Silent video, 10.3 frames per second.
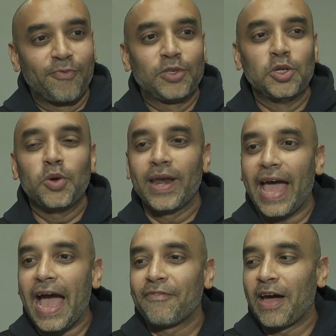
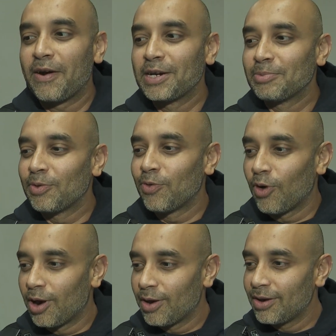2.5 hours
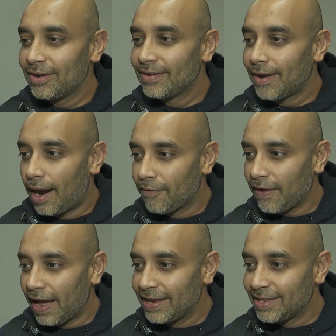before our
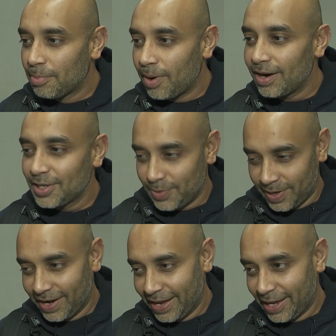flight departs,
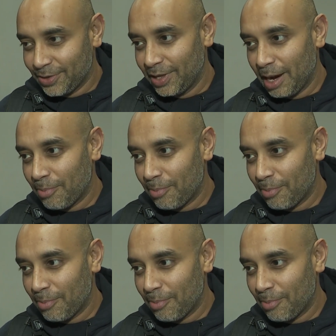we're going to get to the